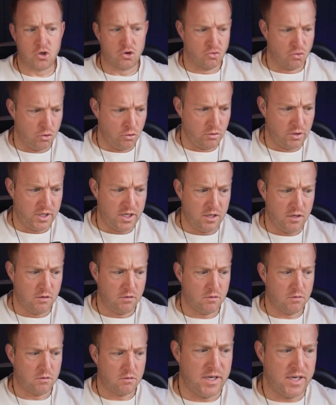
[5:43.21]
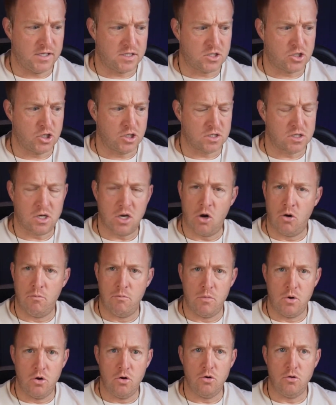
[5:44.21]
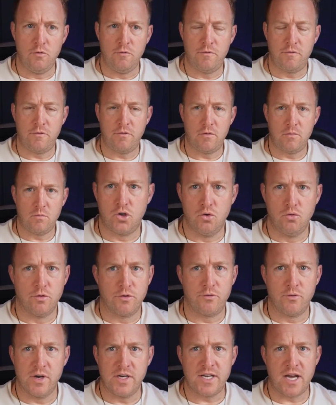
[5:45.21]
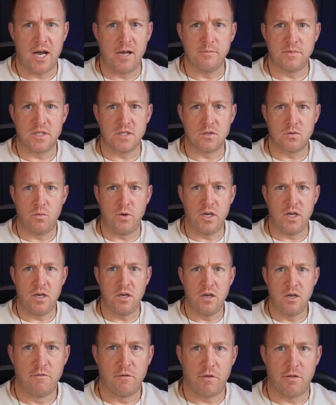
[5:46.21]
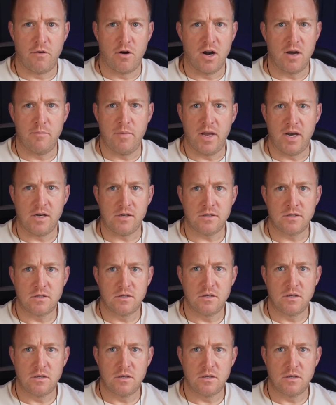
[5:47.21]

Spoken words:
Truly, it's just go move 2 or 3 times this week for 30 minutes.